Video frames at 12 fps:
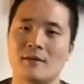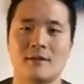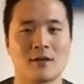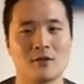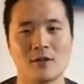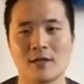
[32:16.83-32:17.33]
they
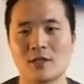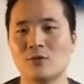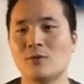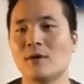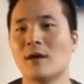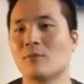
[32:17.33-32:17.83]
don't like
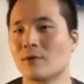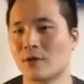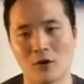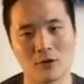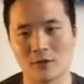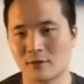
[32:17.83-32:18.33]
you
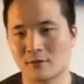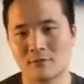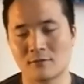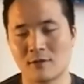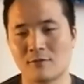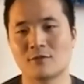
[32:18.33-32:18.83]

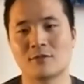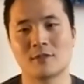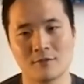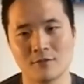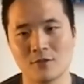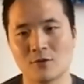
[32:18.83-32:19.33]
regardless if you're
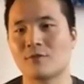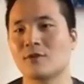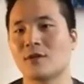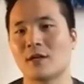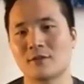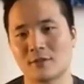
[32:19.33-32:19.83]
civil or if you're
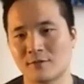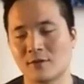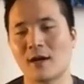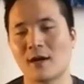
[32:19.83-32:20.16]
not civil.